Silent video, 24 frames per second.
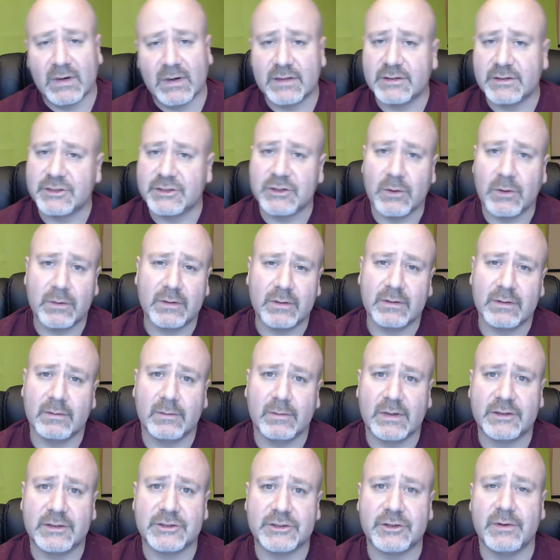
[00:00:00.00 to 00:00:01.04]
show
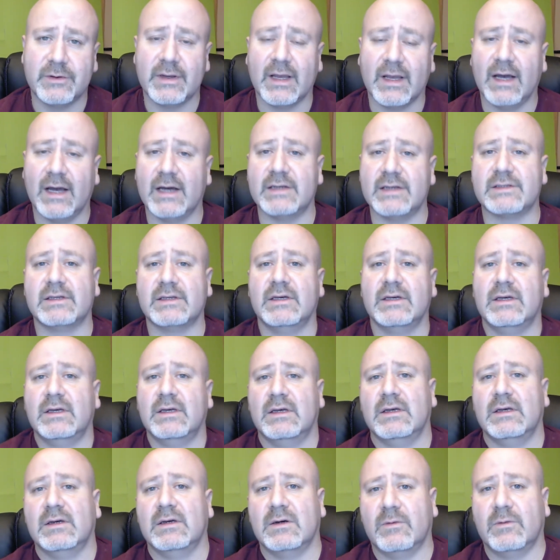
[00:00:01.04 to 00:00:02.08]
you guys
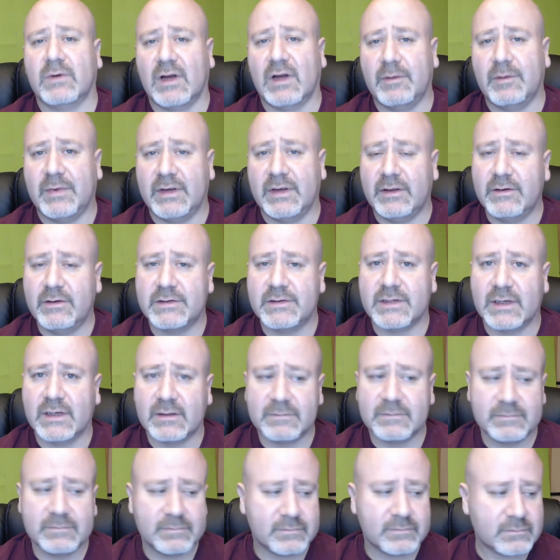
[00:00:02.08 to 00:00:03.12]
what I've been
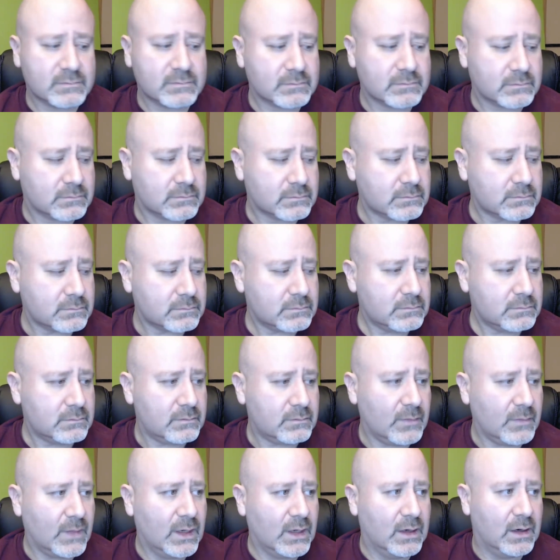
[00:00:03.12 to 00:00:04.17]
using,
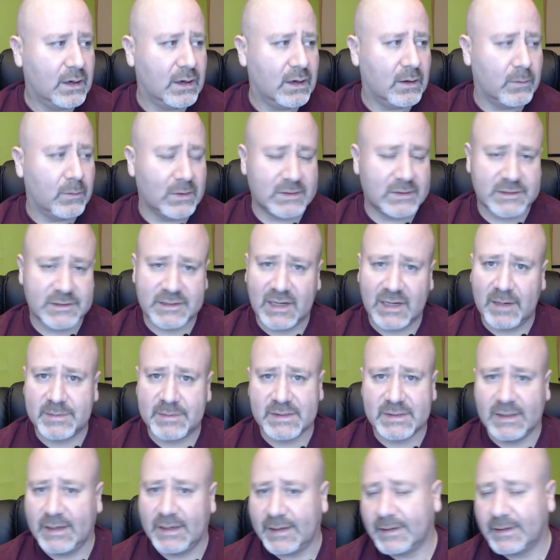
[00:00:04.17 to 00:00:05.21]
what the
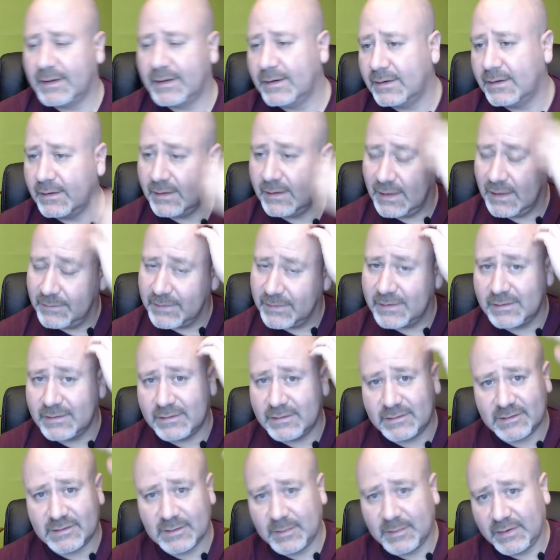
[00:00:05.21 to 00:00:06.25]
setup's like, even
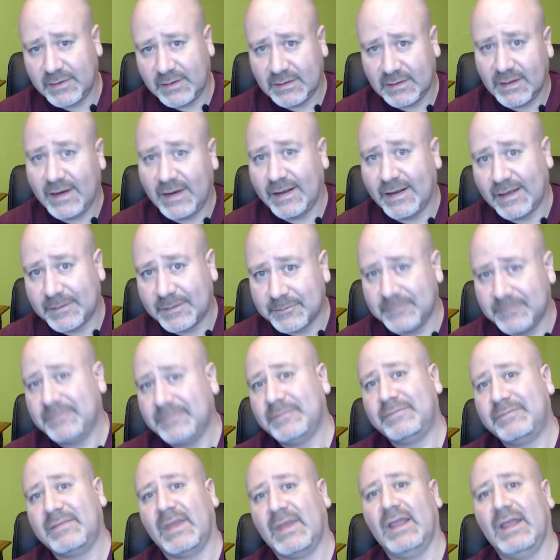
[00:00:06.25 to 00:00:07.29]
some of the lighting.
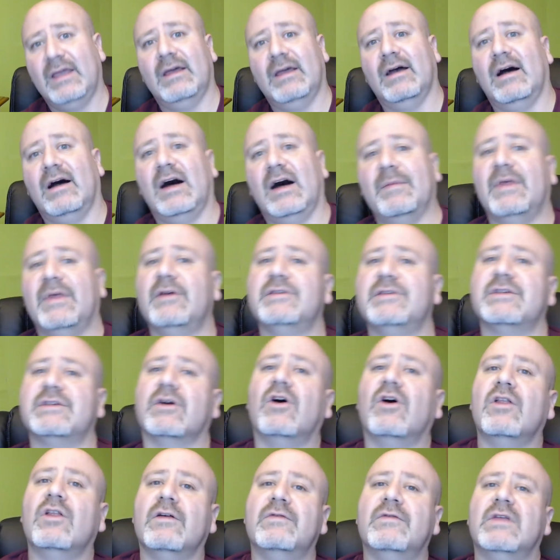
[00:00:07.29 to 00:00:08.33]
I'm not using
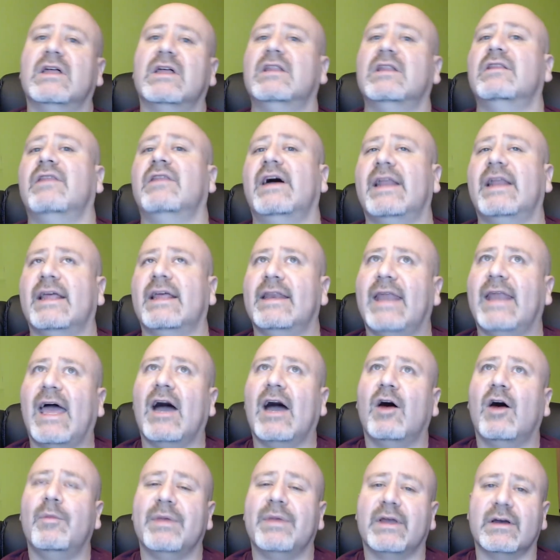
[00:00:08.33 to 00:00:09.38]
all of the lighting
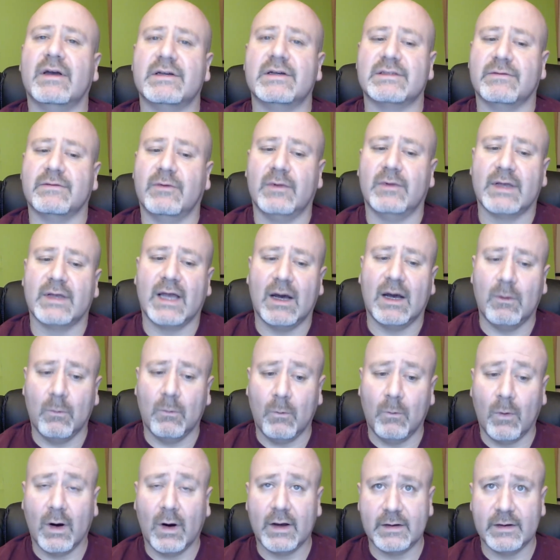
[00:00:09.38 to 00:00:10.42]
now because I've only got
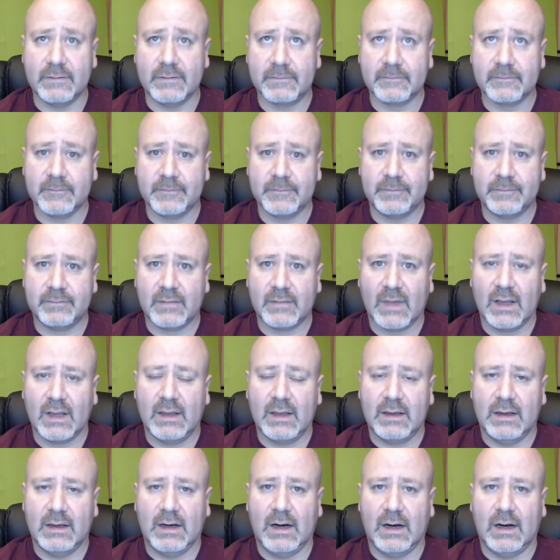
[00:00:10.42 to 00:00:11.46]
one
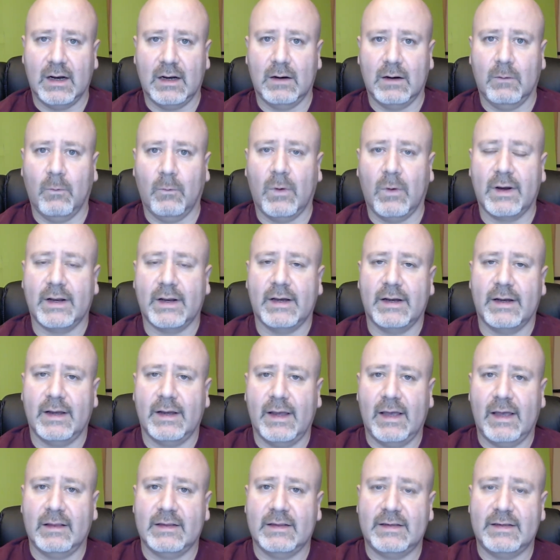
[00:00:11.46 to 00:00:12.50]

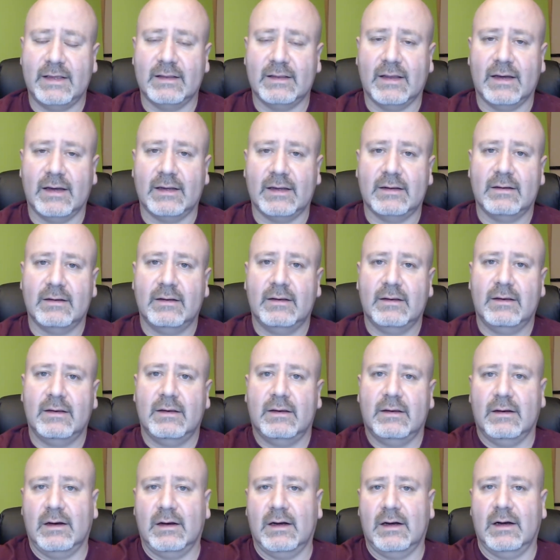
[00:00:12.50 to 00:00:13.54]
LED light
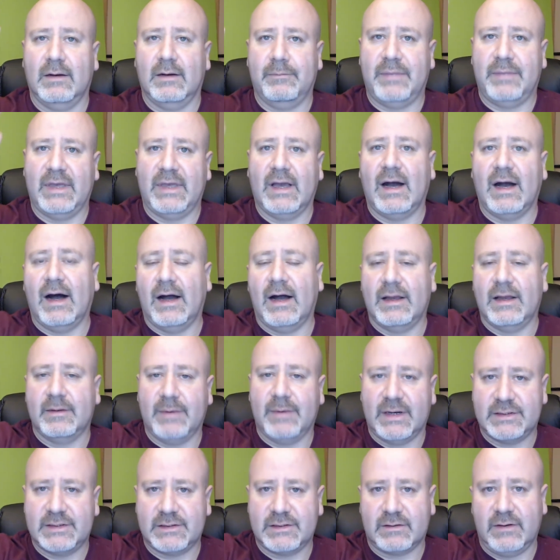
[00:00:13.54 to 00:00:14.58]
behind
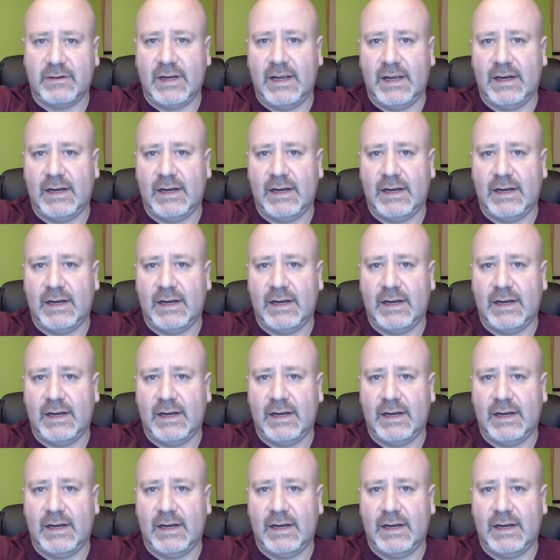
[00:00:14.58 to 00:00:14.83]
my screen.